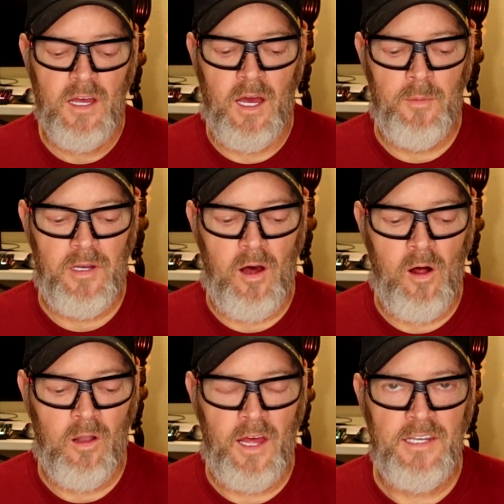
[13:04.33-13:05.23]
I mean,
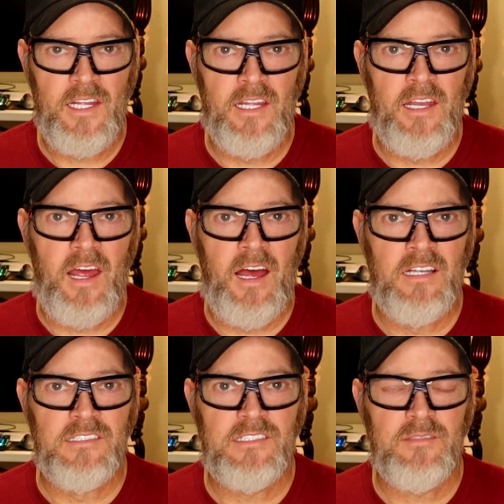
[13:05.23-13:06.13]
all I did
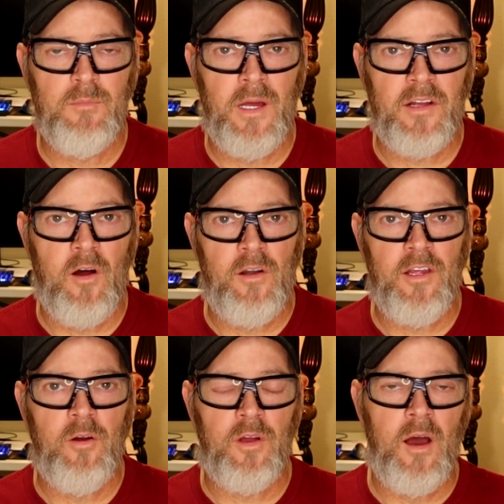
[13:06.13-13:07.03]
as my
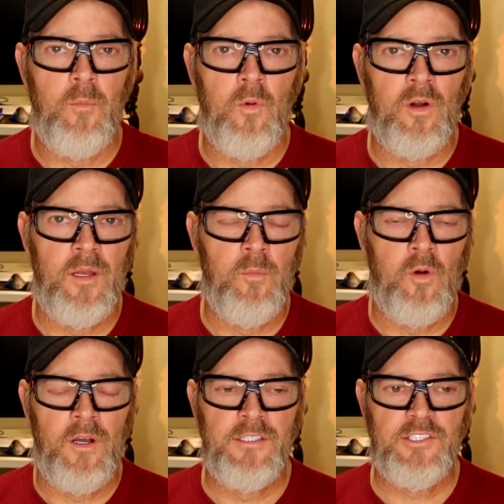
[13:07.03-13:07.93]
cardio got more and
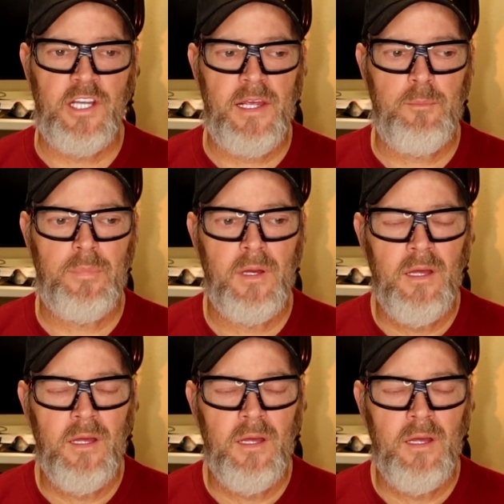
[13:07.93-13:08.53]
more in shape,